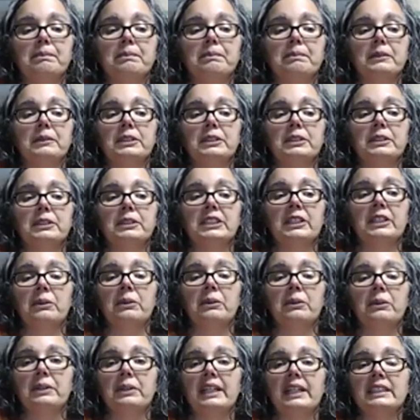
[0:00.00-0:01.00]
So
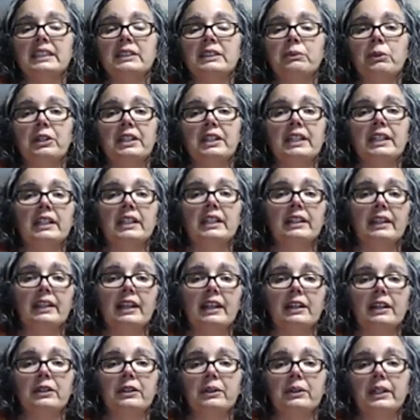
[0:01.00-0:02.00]
that's where you get into
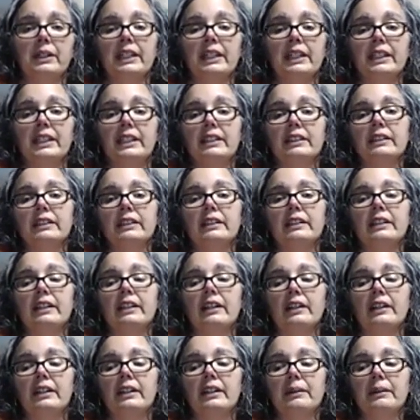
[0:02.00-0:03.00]
that greed,
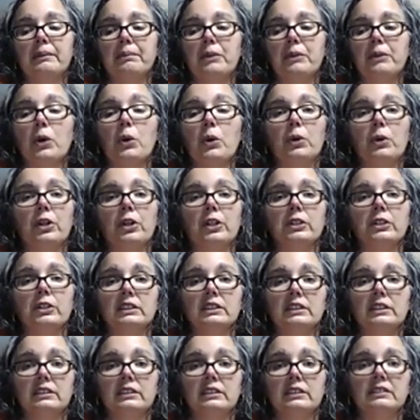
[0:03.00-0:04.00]
hoarders,
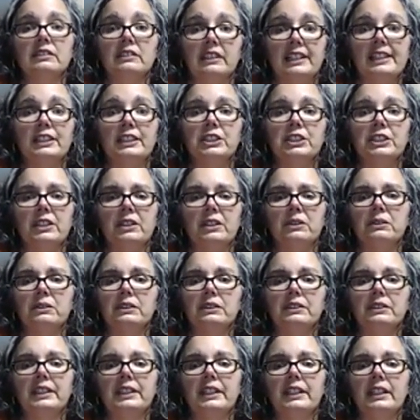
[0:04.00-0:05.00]
that show.
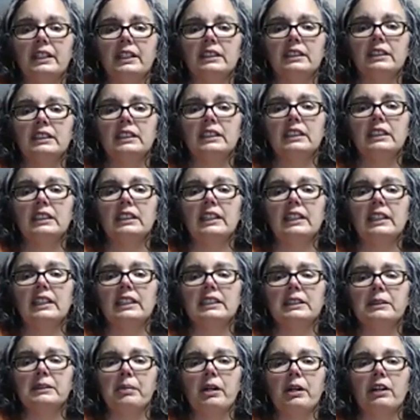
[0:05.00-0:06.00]
Yeah, that's a
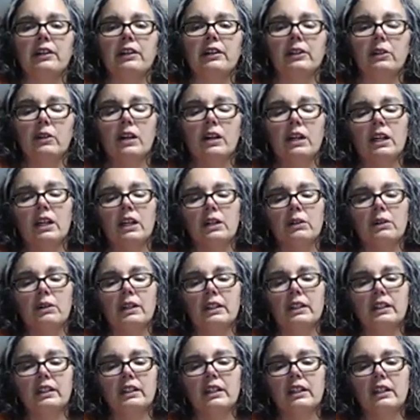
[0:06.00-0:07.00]
parigraha right
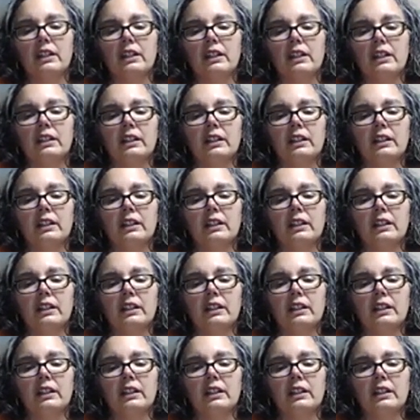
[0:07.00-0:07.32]
there.